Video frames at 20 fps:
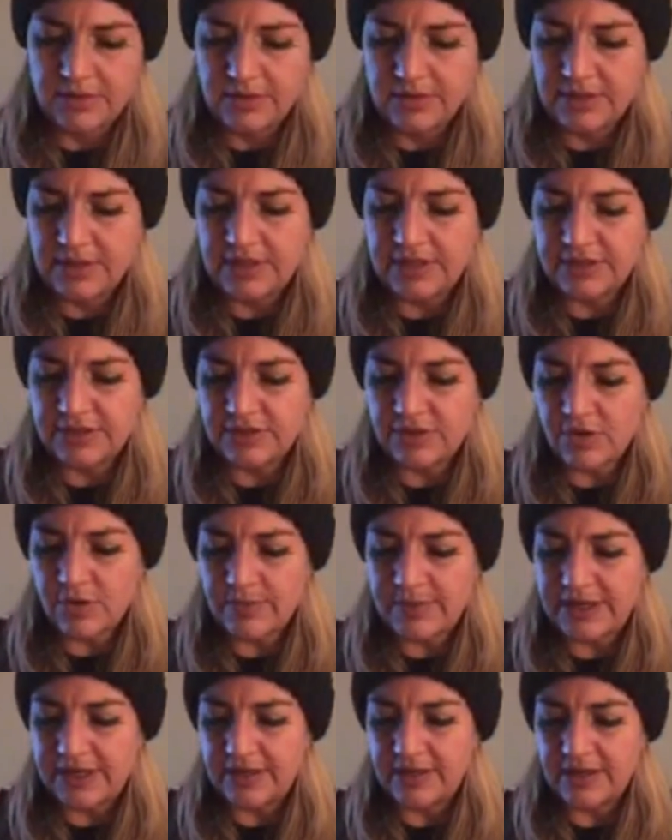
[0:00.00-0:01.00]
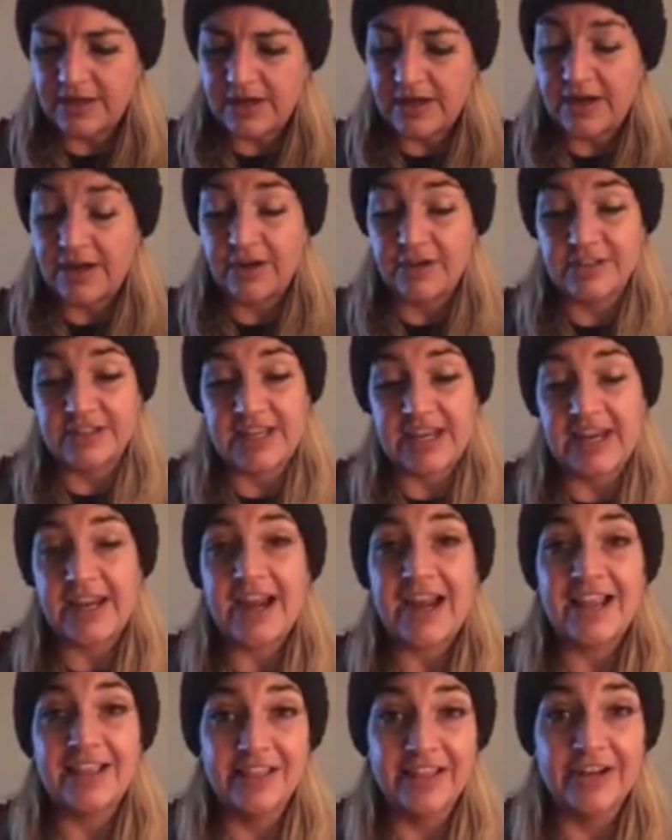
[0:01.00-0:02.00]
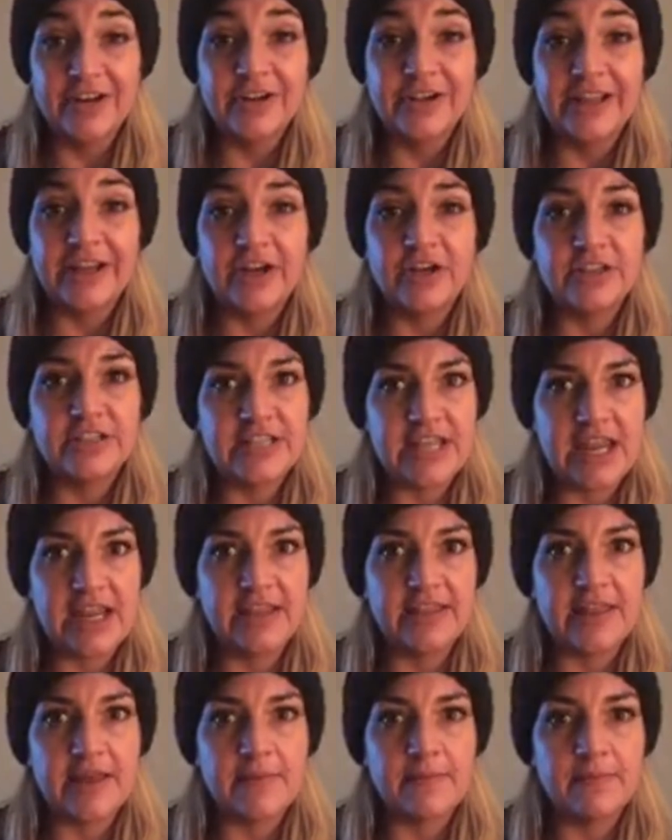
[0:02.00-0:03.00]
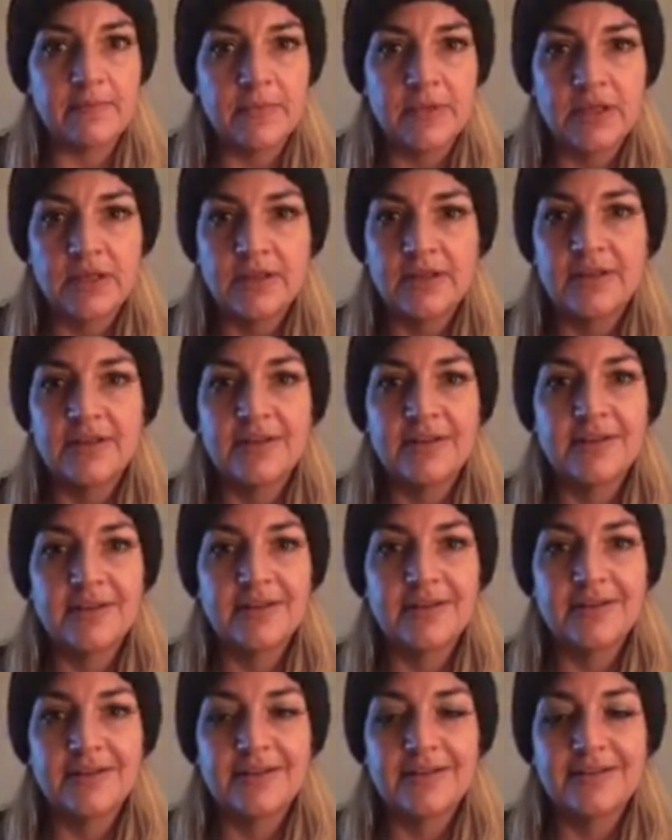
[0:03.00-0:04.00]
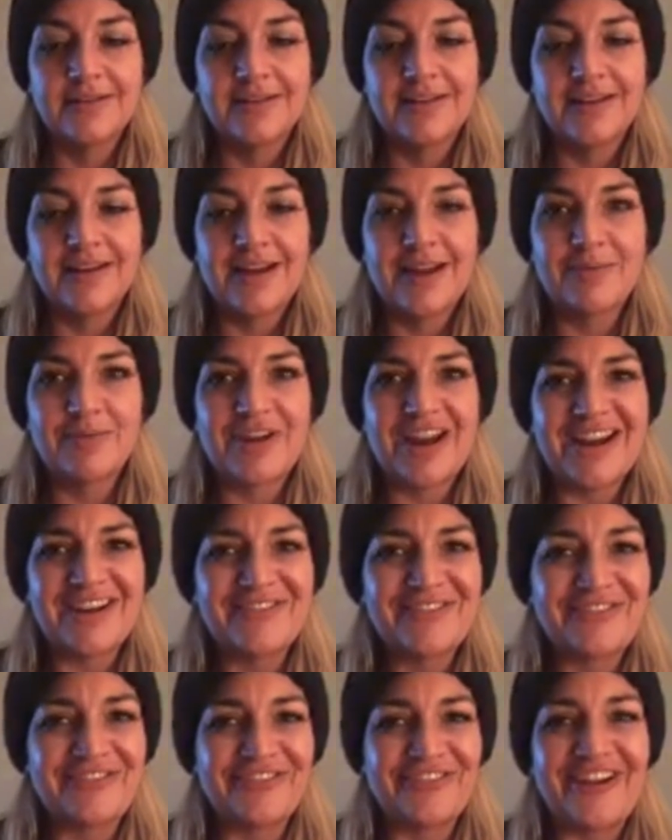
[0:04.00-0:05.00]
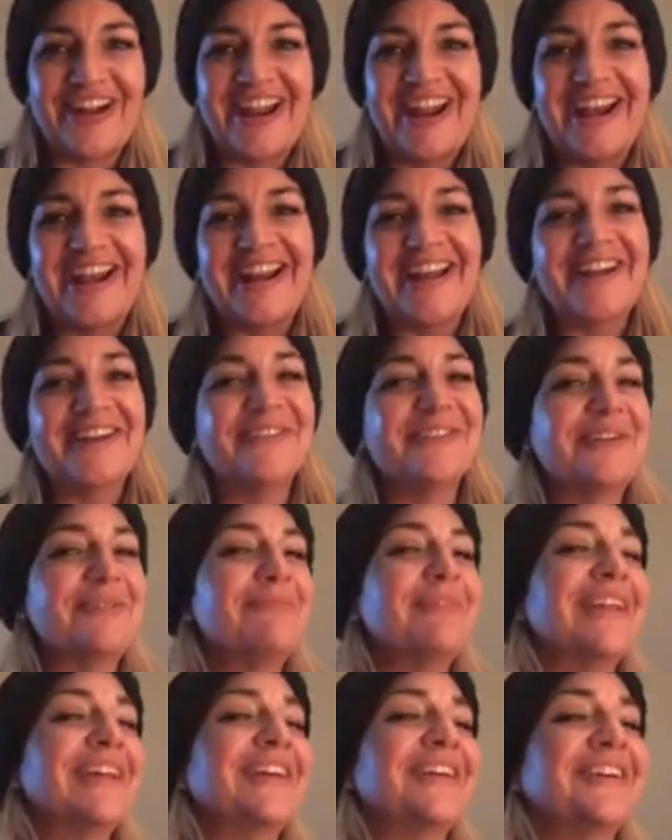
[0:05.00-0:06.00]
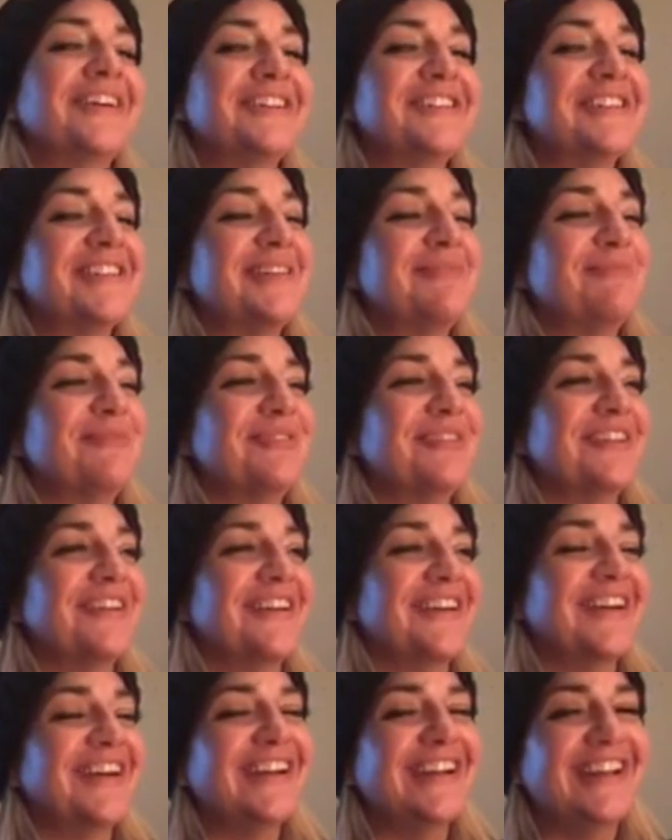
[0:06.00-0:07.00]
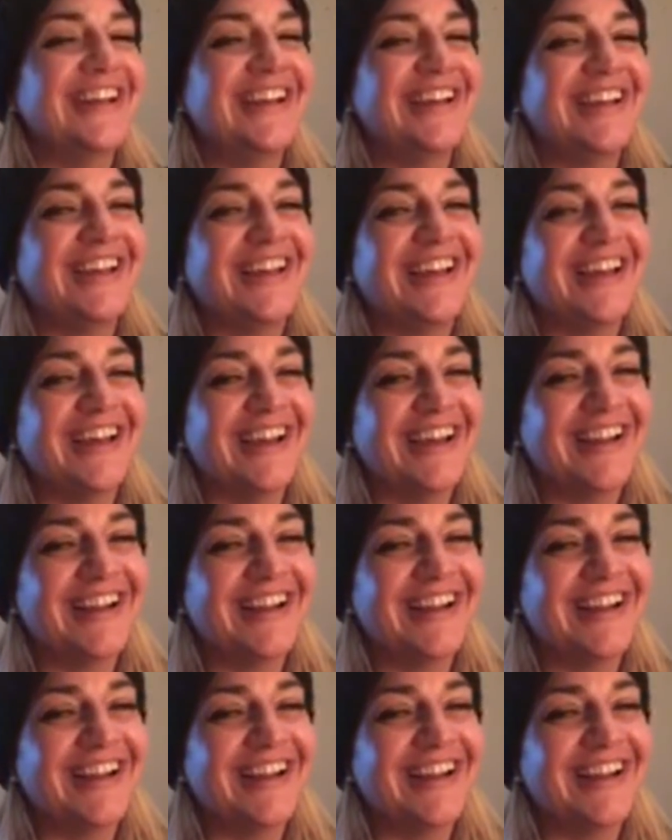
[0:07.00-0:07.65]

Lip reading: That is so many. I literally heard take them. I'm kind of afraid. I don't want to play cards anymore. I